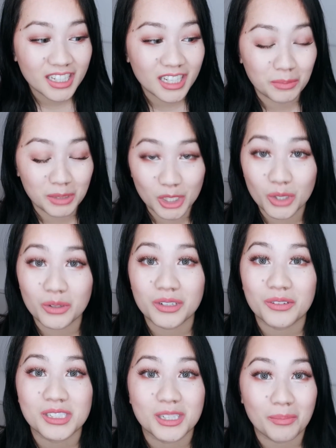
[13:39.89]
Number 2,
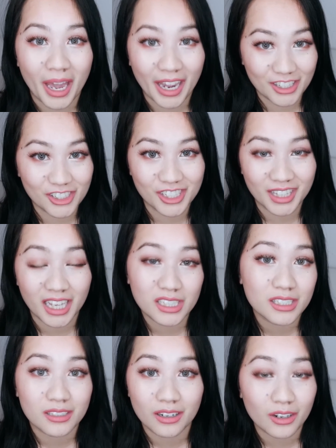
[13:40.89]
it was the packaging.
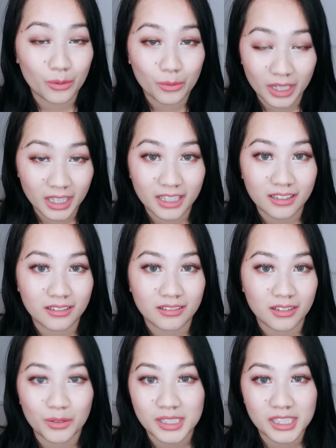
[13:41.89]
That's really
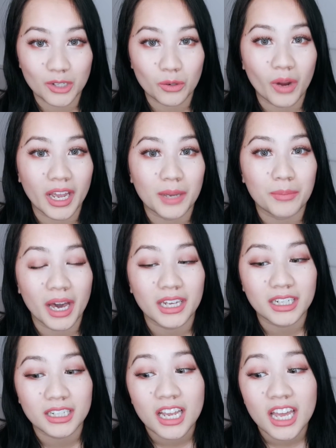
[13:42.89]
the reason why I
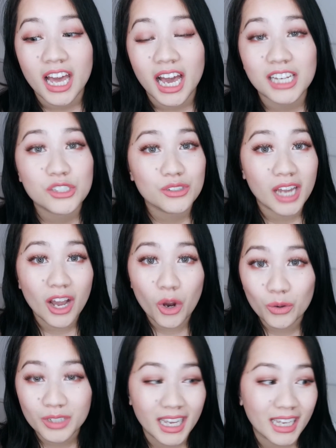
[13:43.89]
bought it. I do not
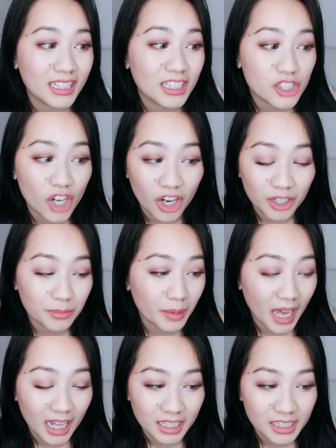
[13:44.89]
own any Tarte
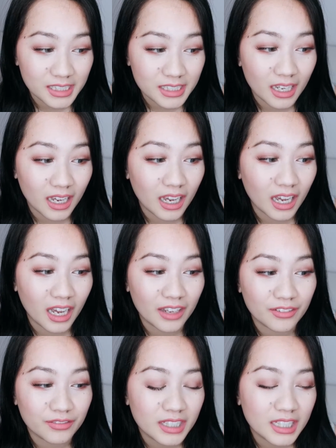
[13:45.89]
palettes.
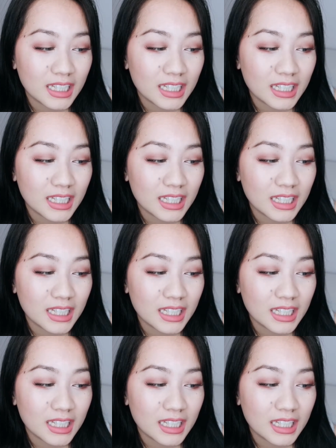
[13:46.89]
I've